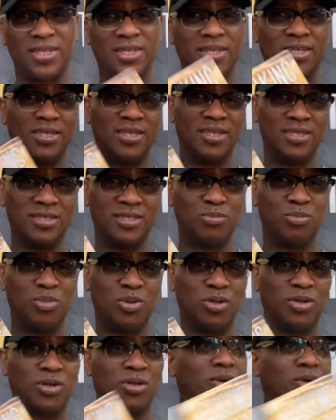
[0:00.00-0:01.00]
in this
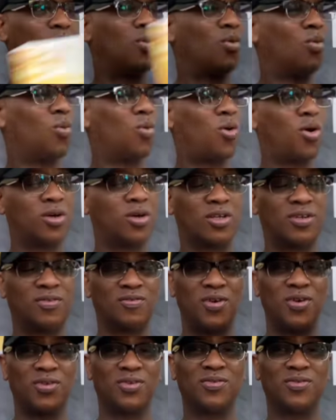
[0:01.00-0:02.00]
book, Walking the
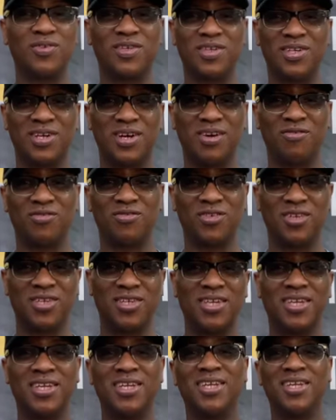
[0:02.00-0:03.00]
Road to Recovery,
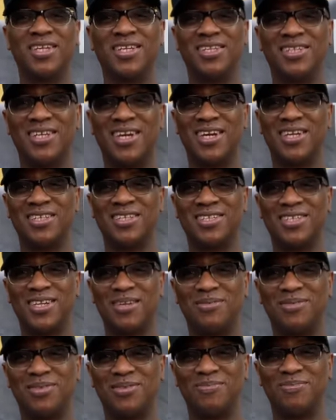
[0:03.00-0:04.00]
Nine
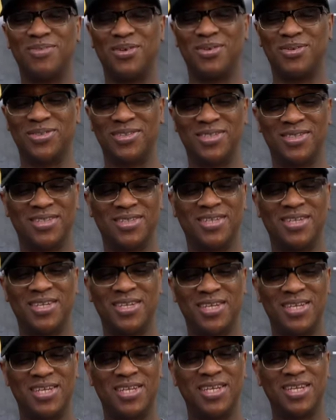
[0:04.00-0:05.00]
Steps in Motion,
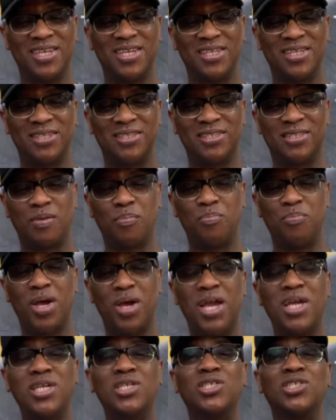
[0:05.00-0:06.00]
is
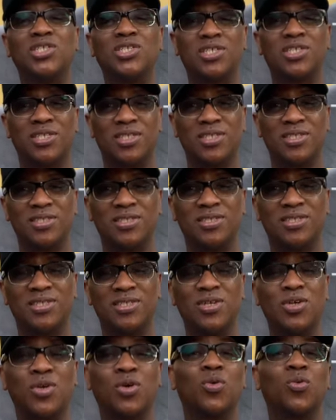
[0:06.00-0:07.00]
patience
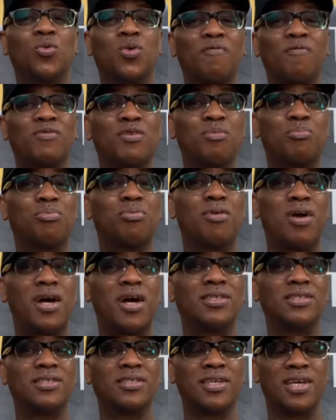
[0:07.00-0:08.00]
with the
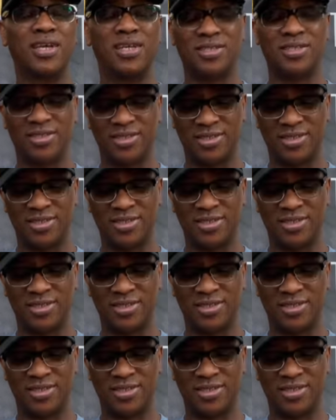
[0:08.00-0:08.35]
process.